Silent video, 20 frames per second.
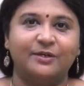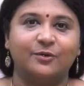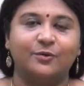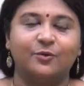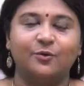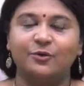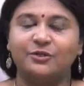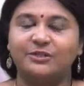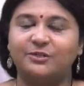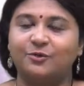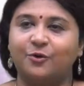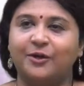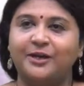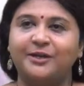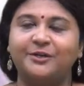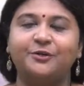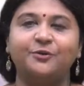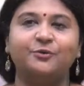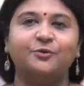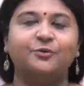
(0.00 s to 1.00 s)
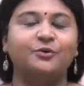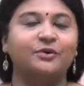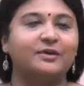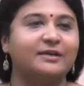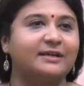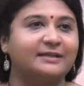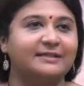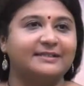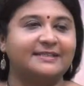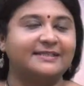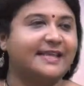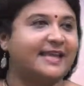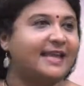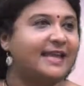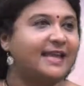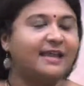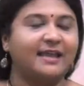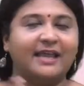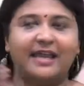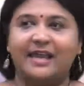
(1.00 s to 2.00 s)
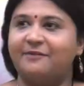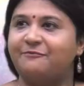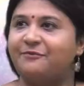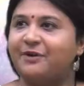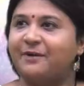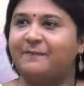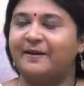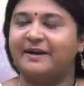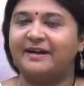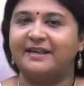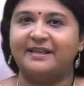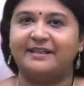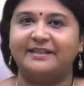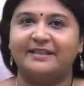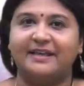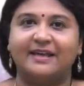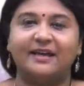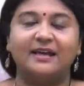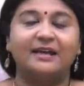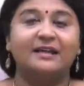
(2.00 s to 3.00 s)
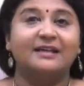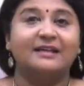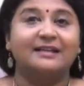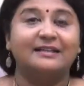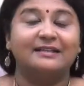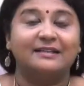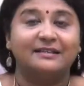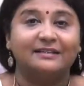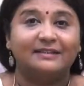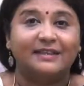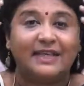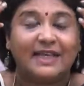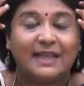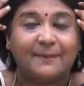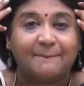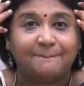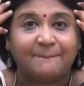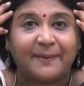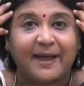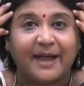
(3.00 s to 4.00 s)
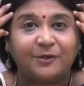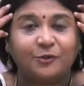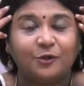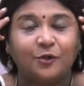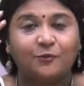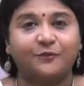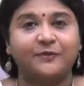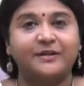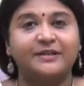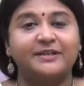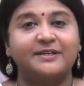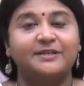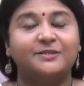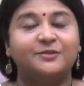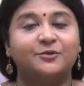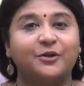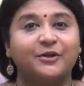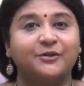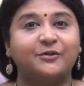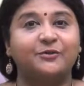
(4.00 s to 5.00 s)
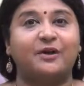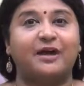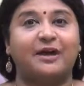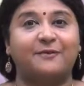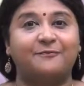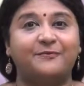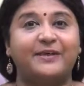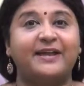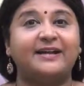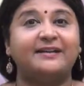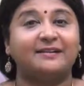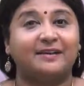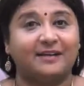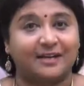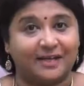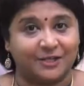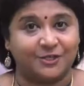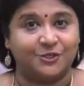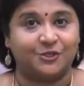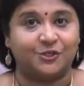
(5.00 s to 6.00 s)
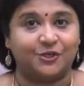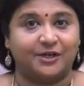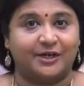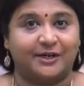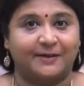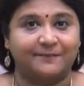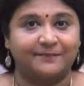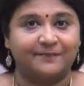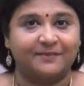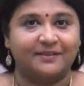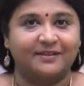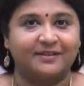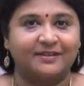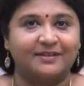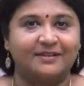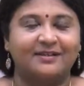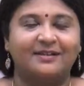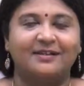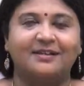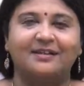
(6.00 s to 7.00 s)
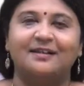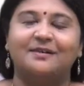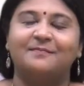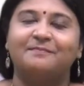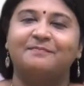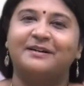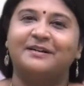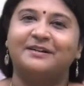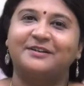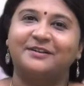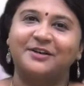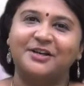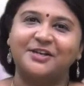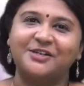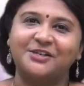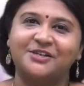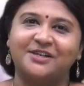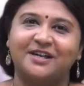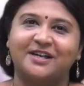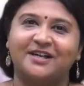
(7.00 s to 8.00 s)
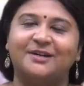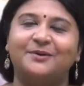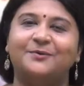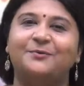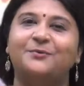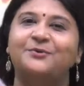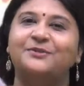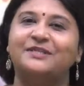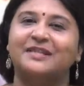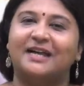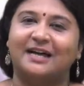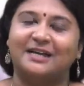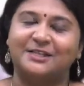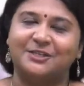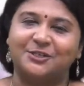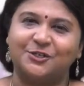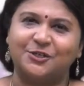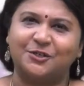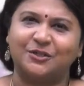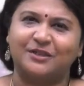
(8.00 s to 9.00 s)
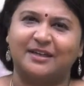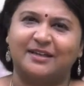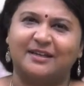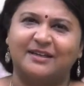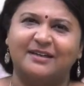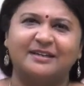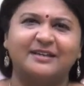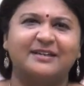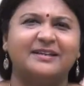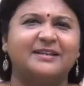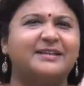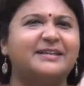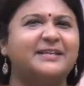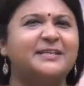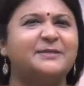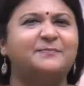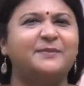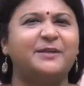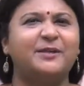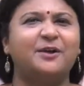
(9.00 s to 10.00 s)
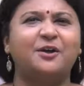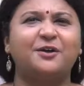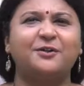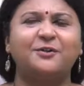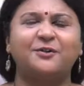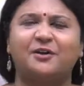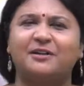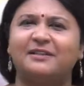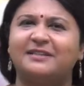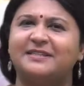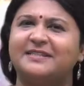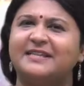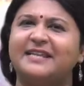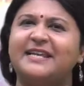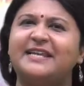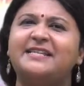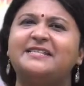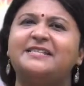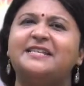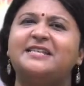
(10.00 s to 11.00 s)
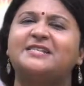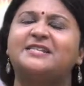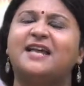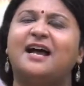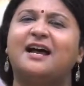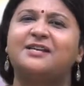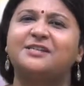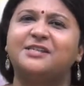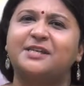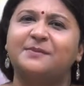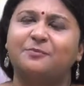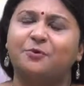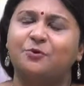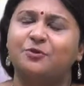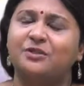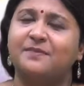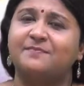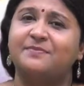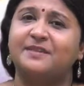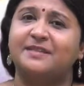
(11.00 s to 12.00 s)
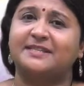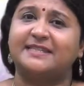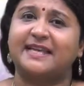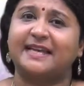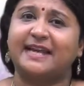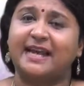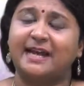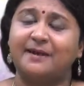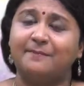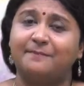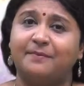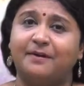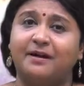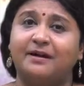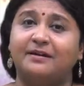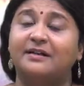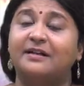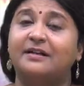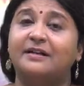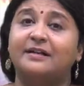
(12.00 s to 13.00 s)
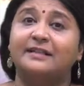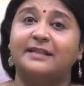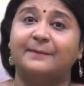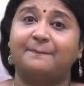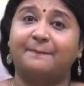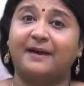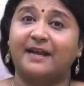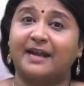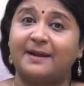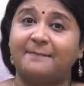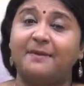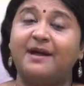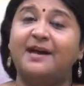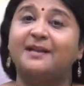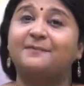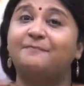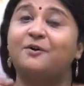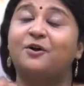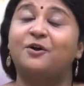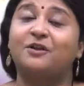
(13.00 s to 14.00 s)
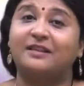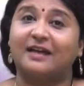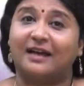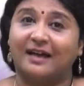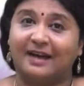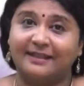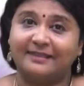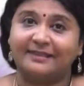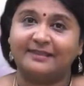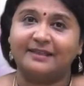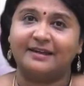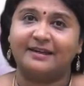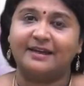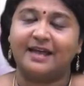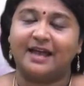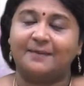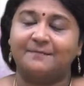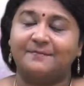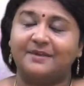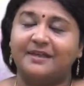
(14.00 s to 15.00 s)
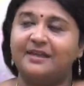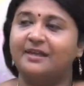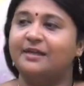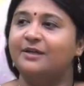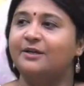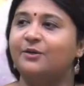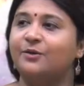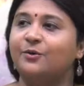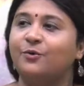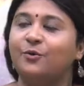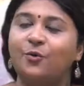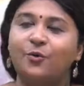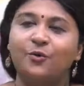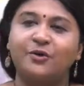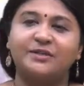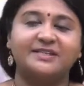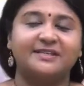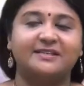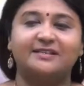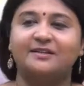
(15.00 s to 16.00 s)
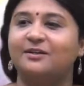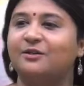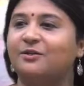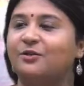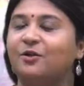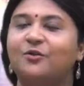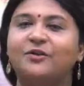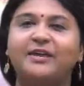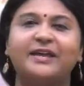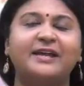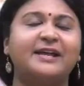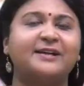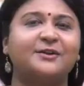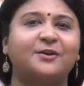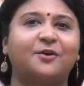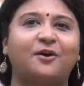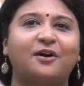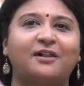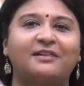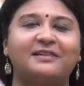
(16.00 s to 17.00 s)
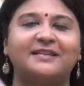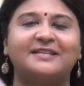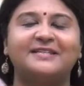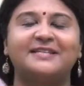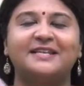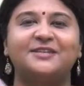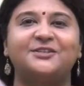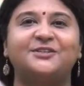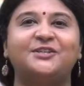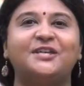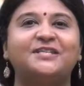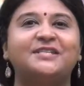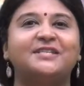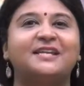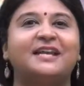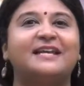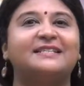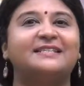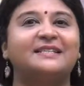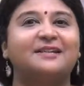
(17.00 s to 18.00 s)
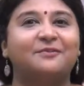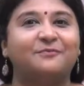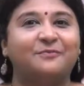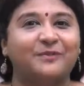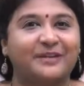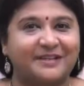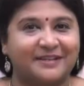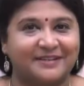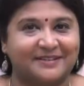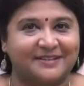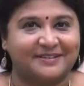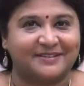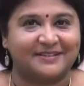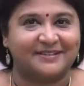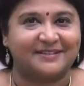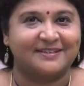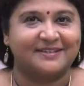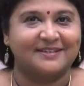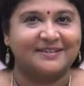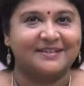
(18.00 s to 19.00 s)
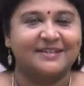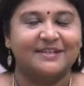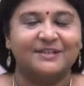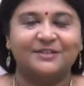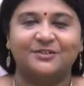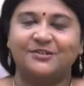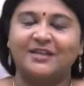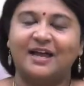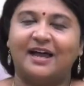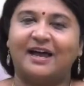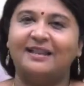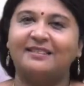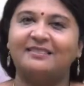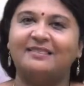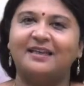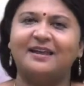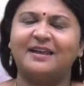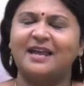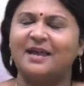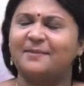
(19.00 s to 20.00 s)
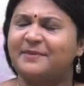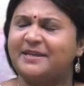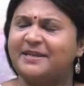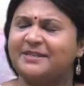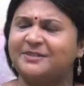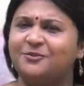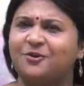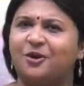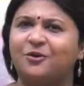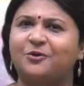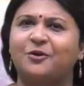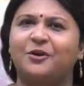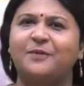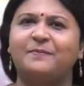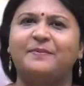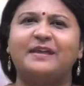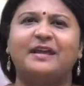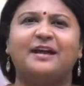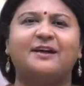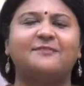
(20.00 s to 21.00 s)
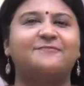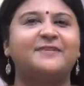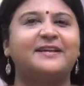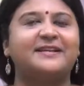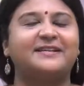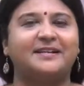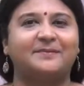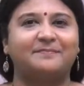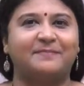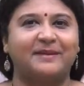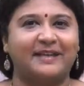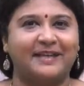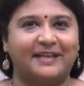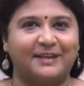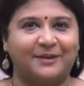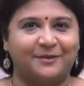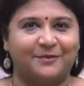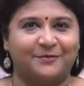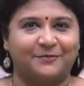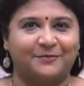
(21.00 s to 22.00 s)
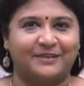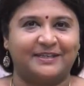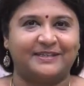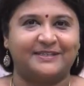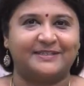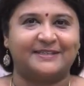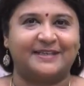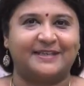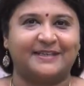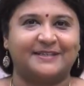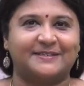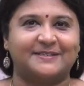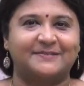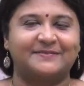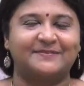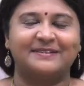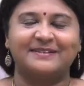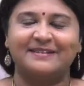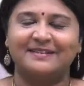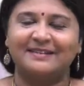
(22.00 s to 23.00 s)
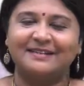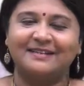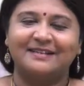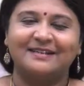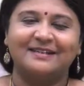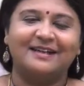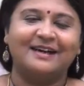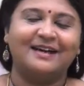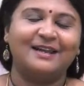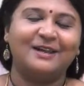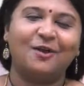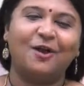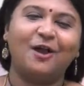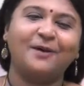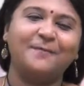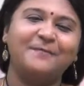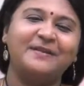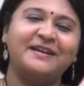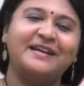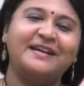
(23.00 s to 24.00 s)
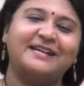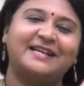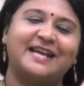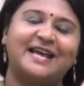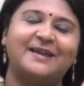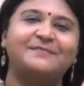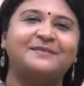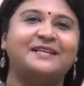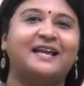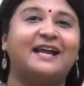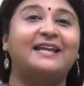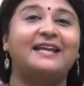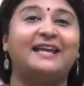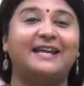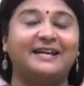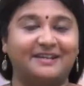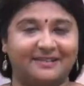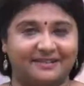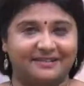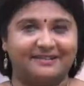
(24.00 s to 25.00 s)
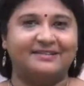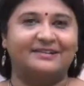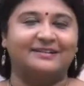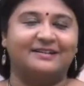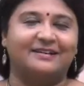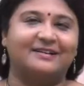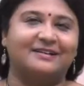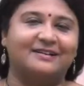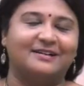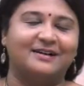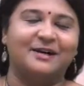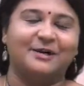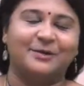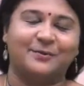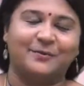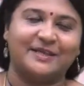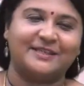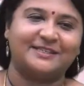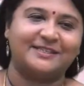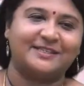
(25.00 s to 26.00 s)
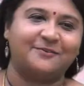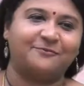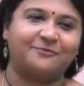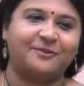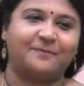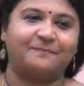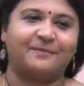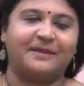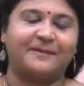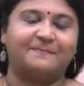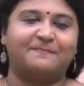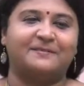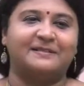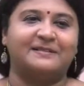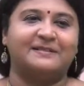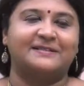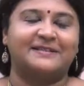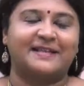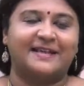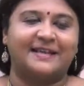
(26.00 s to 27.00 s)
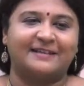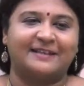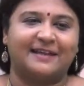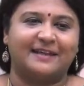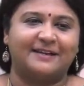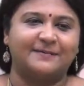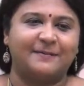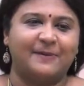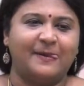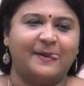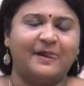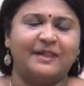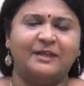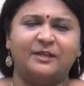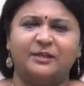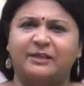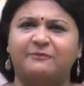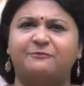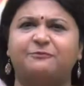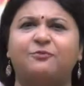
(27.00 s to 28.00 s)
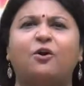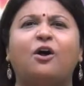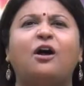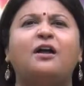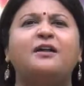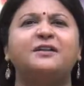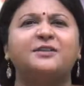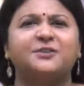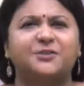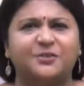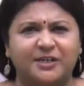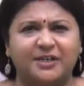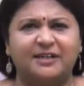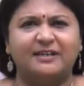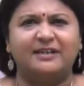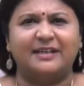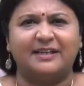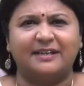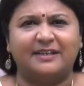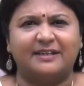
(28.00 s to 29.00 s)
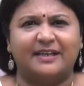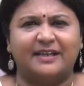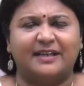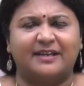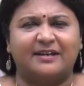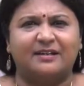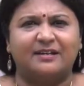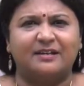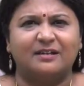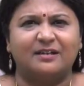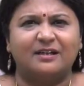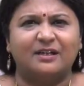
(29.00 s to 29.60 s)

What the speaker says: who's going to see everybody there. The impact of it is going to affect Arjuna. But Krishna, who is Achyuta, is beyond all this. He is the Sakshi Bhutam, the second bird, the Paramatma or the Antaryami, who is looking at all this just as a witness. So the Antaryami is not going to be affected by any of these things. Many times I get a question from people saying that if God is really there,